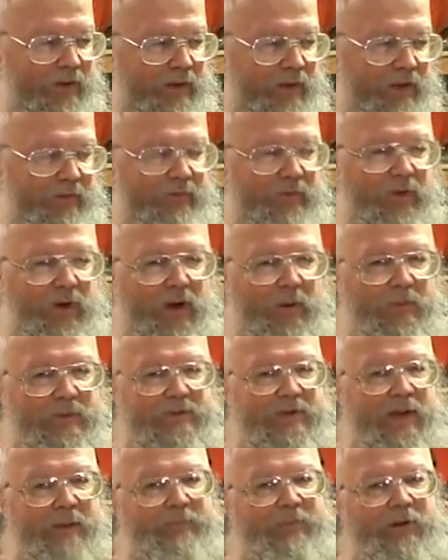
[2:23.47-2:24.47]
even though I was
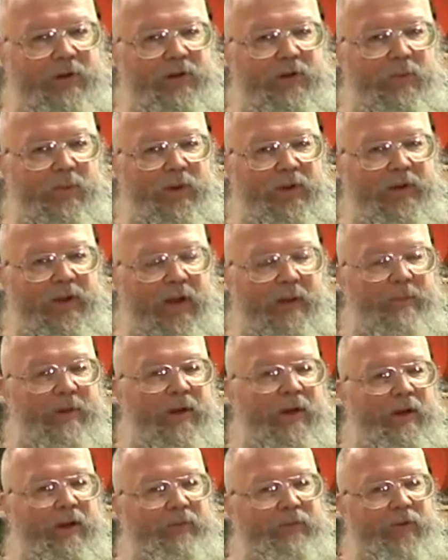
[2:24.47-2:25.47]
skeptical at one time,
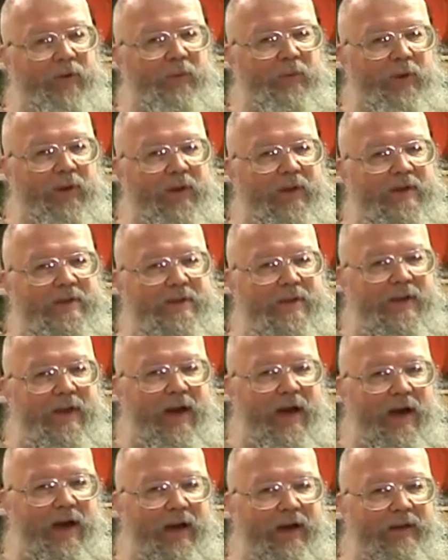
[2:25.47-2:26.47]
if there really is a
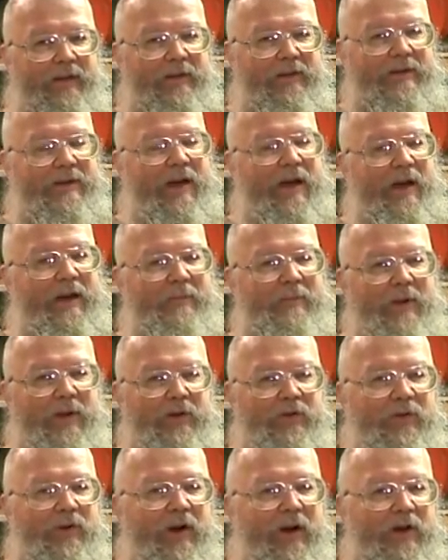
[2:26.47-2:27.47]
God, the time
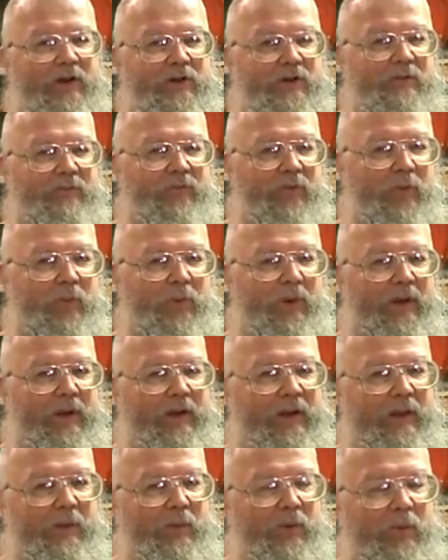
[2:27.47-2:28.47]
introduction for when
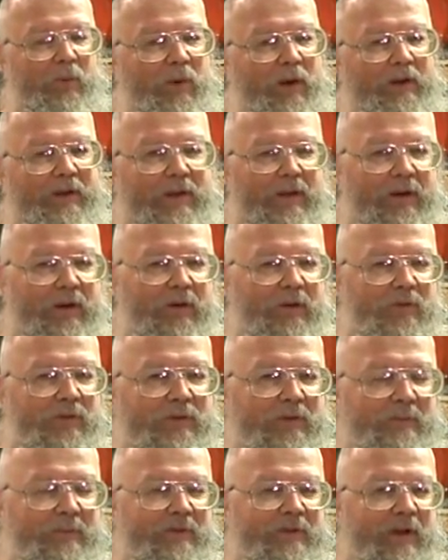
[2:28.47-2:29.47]
he would want to introduce
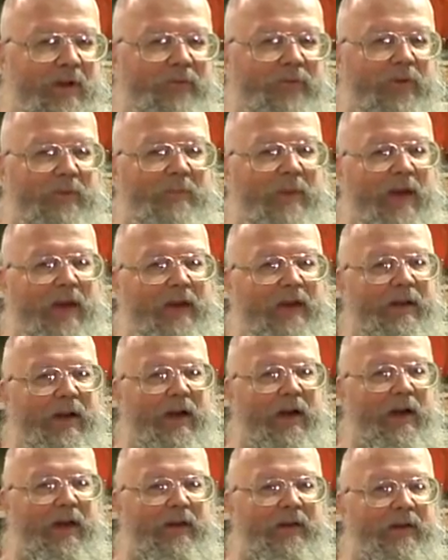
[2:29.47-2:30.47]
himself to
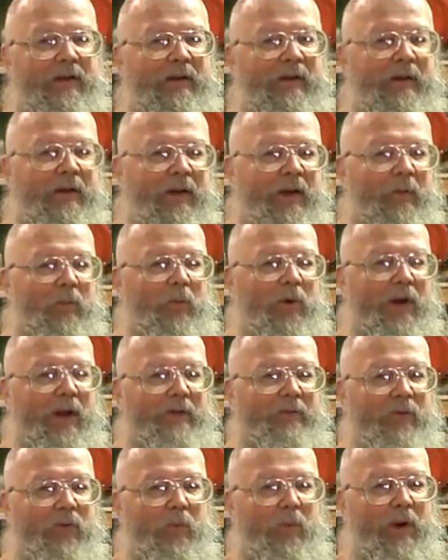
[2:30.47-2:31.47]
mankind in
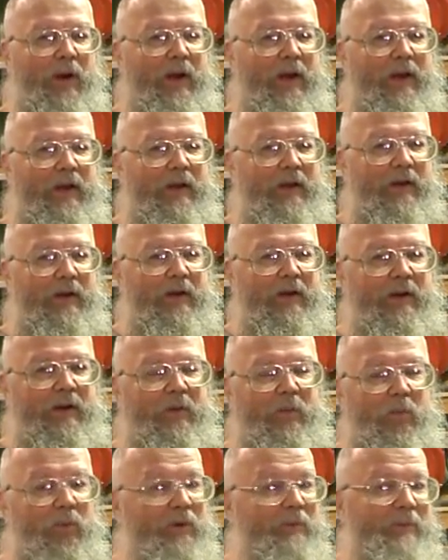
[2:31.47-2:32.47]
whatever way
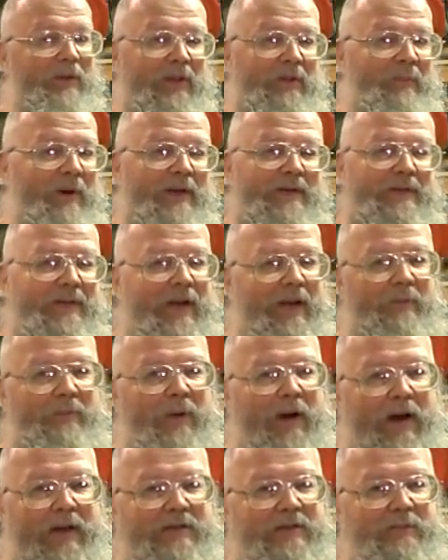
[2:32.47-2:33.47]
would be the best time
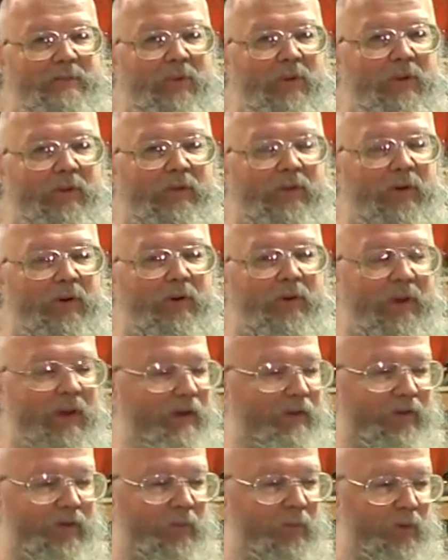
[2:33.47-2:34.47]
possible, so
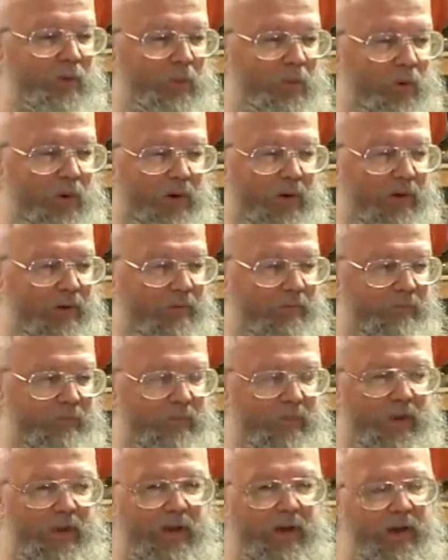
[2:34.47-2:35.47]
yes, it would work
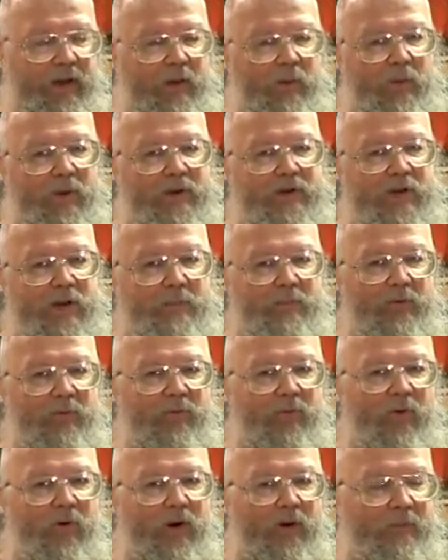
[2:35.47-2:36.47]
in any way, shape, or
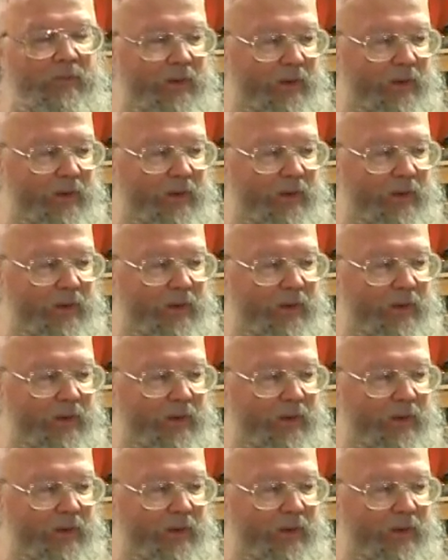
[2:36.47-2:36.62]
form.